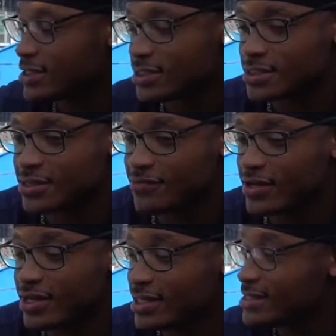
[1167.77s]
it's just stuff
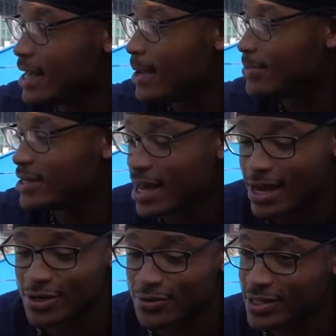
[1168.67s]
that needs to happen. I
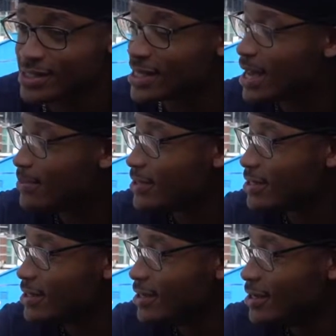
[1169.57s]
know it needs to happen.
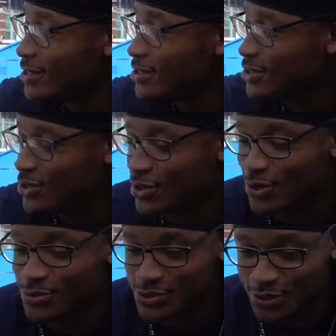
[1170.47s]
You
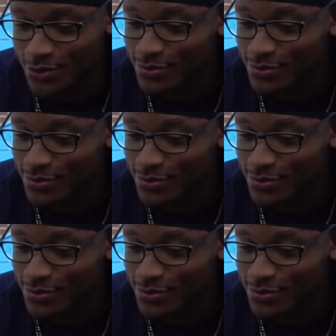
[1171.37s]
know, so